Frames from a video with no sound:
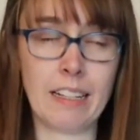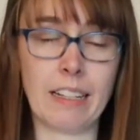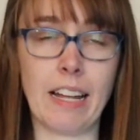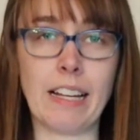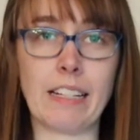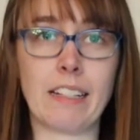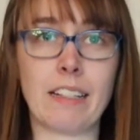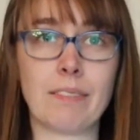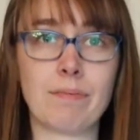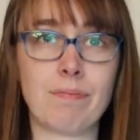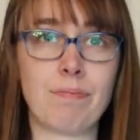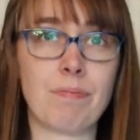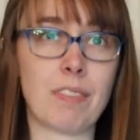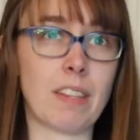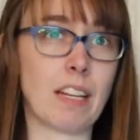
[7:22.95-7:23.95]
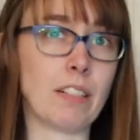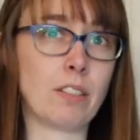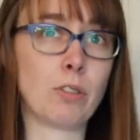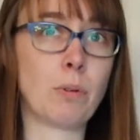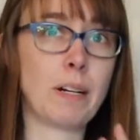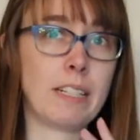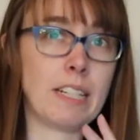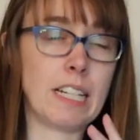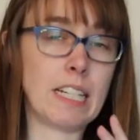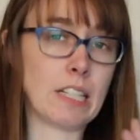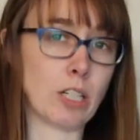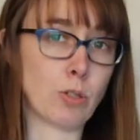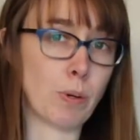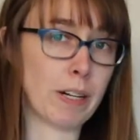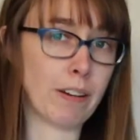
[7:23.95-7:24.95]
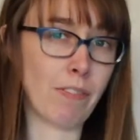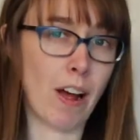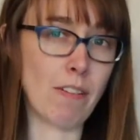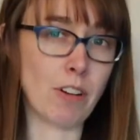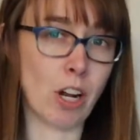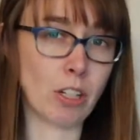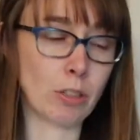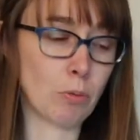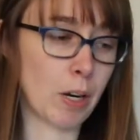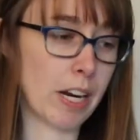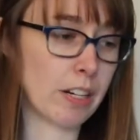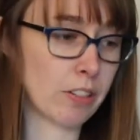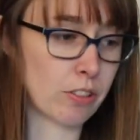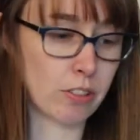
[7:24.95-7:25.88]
like the 20 to $25 range,